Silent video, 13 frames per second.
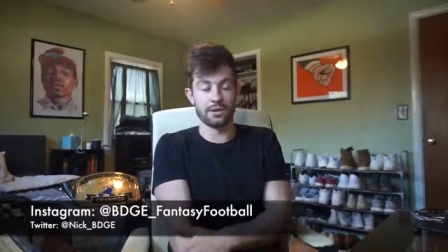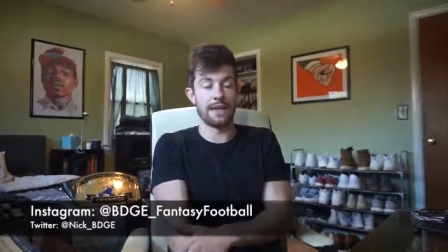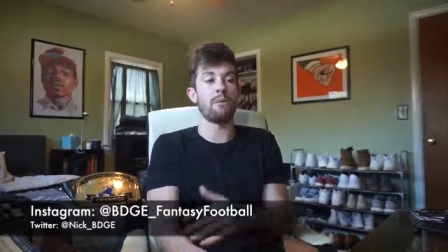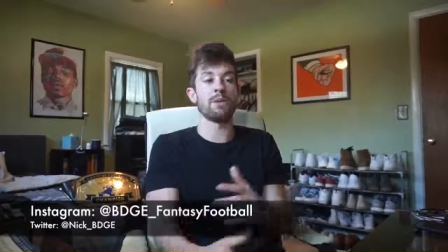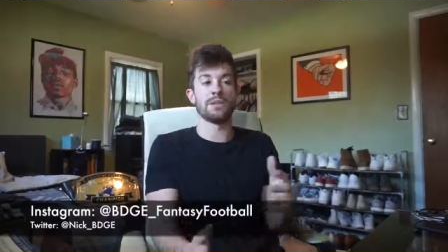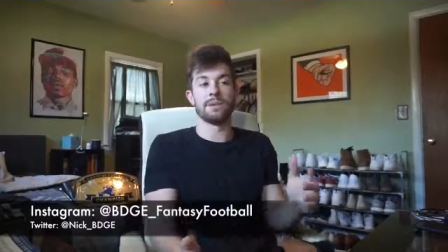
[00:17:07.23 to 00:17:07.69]
So
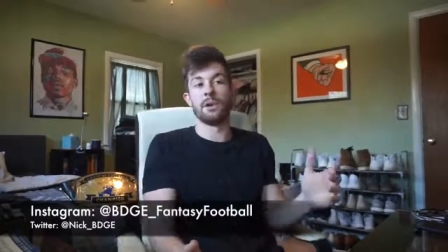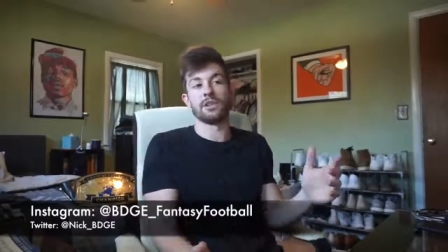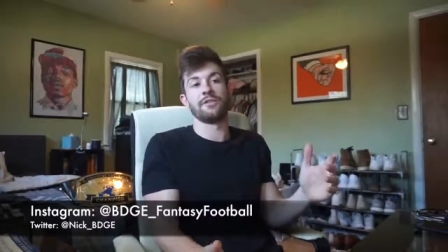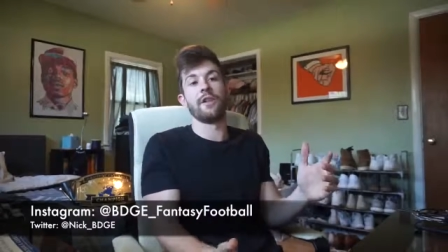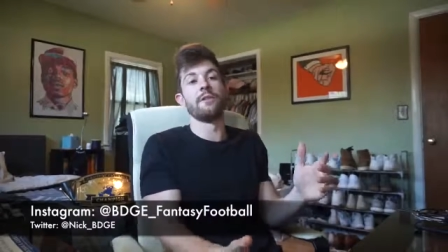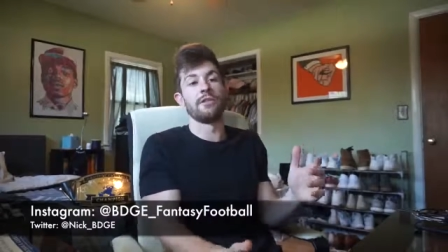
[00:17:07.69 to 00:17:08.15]
that wasn't
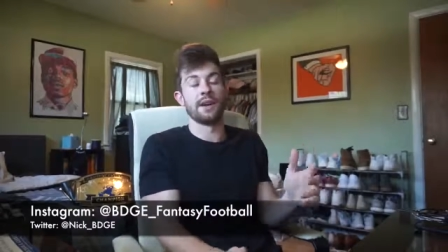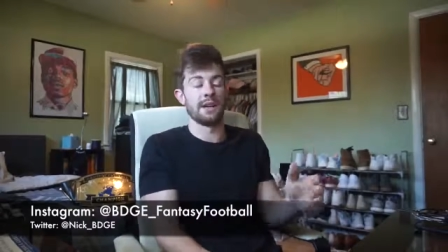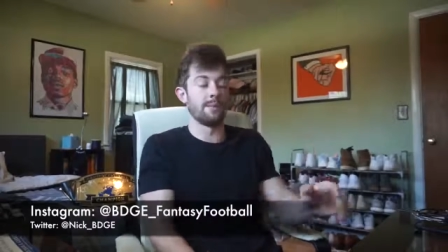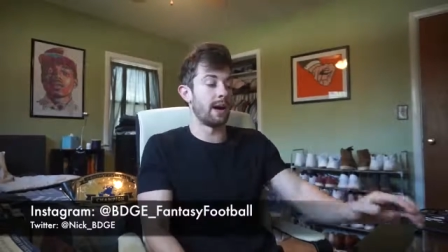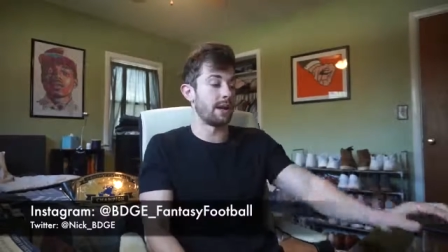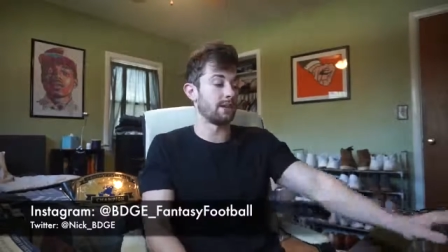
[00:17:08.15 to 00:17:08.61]
much fun for
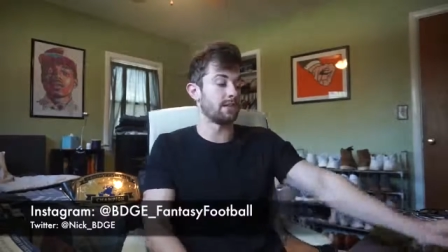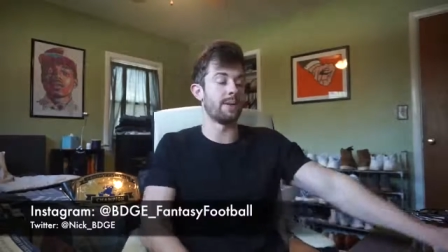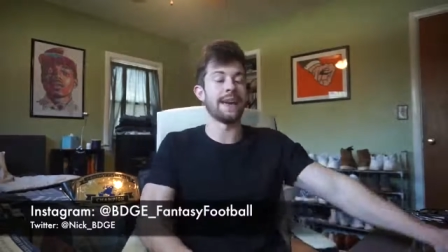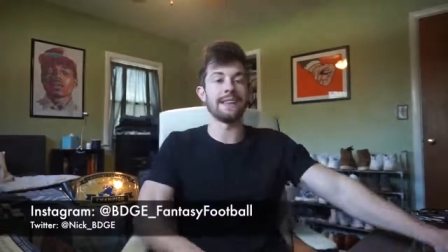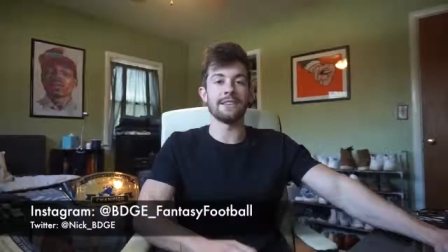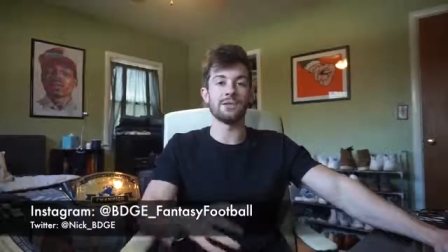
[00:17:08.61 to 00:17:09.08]
anybody. So
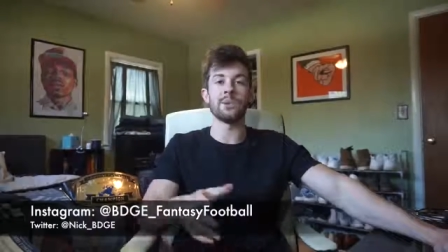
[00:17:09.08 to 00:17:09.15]
we had to